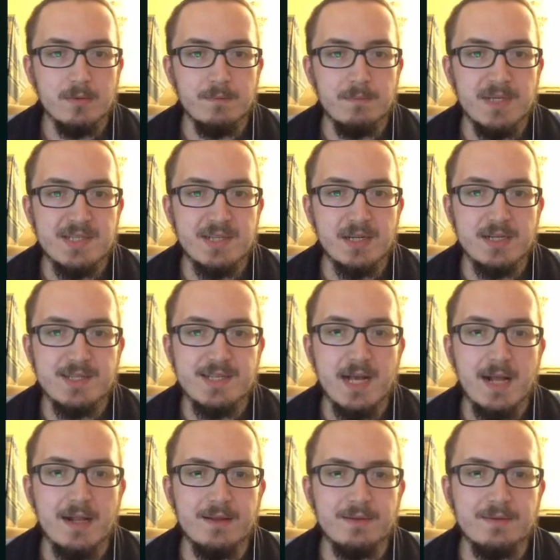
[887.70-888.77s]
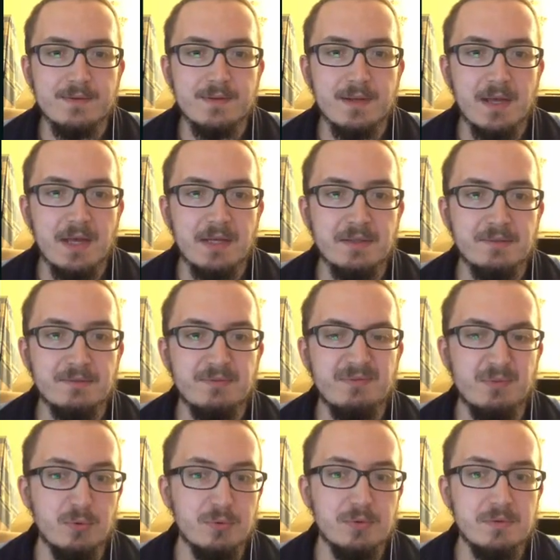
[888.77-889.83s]
basically it's health and
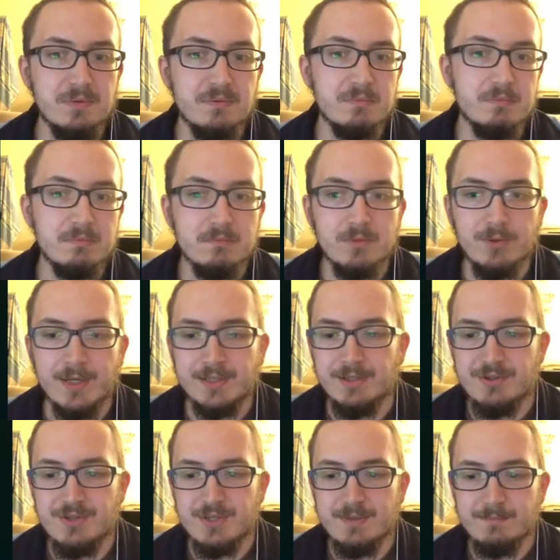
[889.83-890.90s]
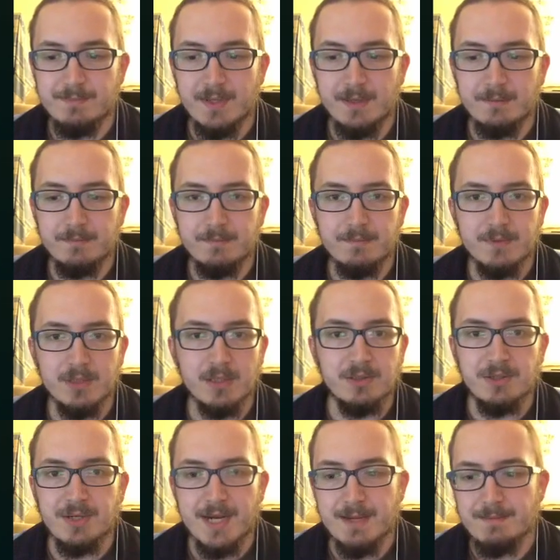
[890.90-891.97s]
food or energy, yeah, in
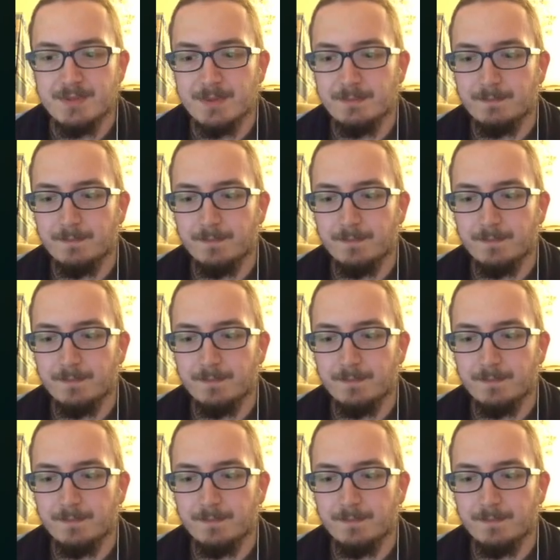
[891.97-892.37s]
other games.